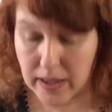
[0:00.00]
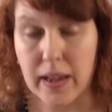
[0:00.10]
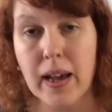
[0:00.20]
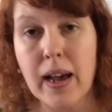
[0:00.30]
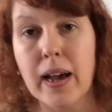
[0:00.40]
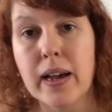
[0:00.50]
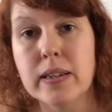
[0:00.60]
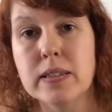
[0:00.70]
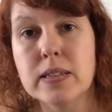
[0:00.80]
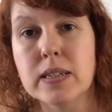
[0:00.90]

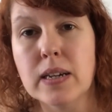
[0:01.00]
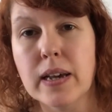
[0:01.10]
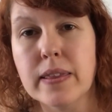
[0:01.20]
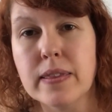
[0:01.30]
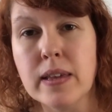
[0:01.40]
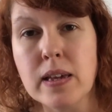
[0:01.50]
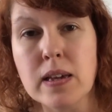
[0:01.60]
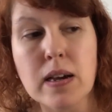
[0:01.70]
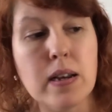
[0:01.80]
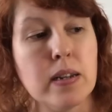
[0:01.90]
And I think
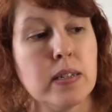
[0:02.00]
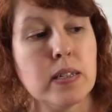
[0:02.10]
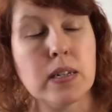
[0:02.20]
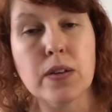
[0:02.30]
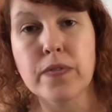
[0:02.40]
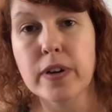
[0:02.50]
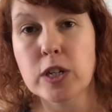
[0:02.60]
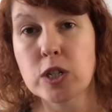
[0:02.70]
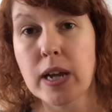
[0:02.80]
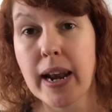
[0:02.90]
I listed it for
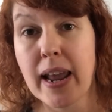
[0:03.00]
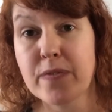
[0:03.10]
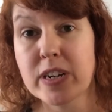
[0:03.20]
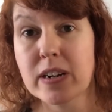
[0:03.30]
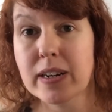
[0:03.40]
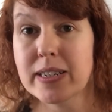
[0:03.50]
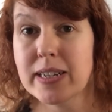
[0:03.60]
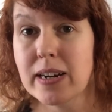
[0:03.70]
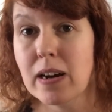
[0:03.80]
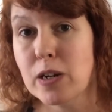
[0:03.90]

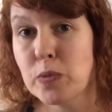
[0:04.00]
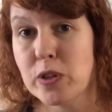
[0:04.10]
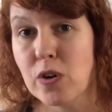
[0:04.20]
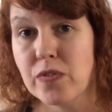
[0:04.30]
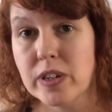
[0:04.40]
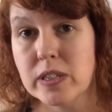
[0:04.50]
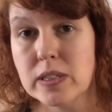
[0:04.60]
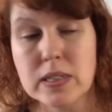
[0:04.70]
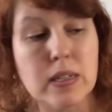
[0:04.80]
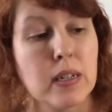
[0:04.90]
$11.99 with offers.